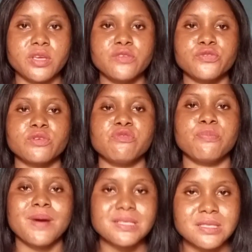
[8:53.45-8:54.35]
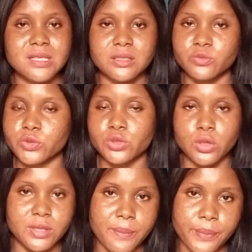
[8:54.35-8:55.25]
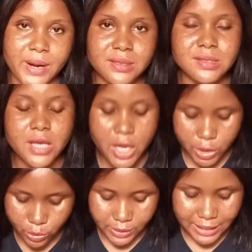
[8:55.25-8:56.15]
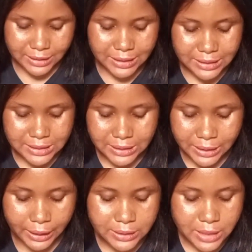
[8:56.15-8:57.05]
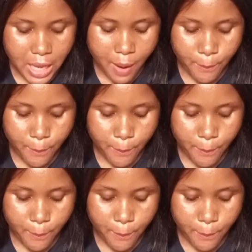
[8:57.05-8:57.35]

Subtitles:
if you've partnered with other brands, you can indicate.